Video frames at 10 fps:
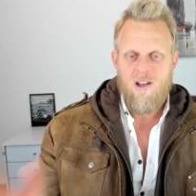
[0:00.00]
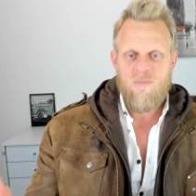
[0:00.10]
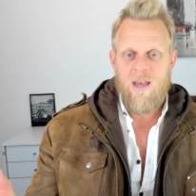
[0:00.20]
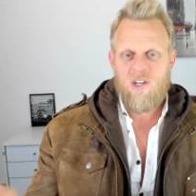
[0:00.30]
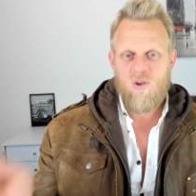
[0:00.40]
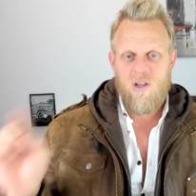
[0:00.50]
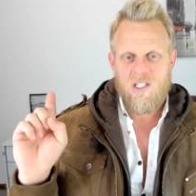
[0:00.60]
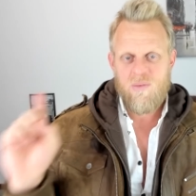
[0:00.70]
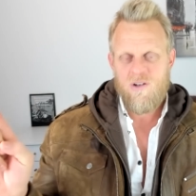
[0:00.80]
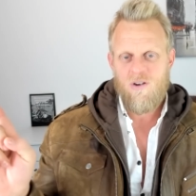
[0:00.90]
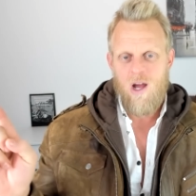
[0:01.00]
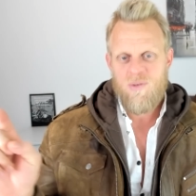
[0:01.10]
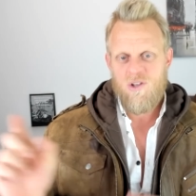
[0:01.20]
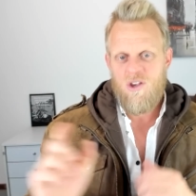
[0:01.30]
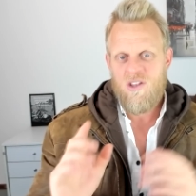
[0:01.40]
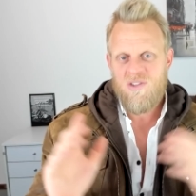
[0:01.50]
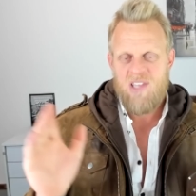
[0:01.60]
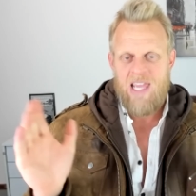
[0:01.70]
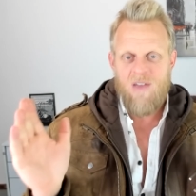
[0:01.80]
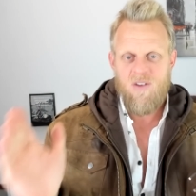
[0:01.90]
make sure you subscribe so you can
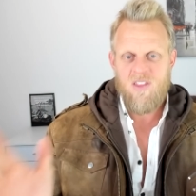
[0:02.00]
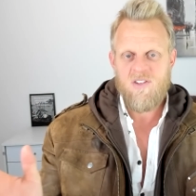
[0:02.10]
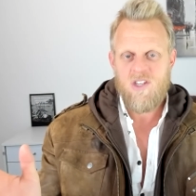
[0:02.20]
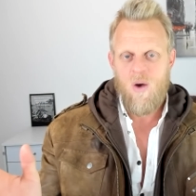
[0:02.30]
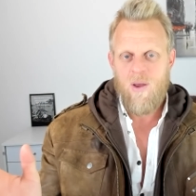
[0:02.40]
see everything that's going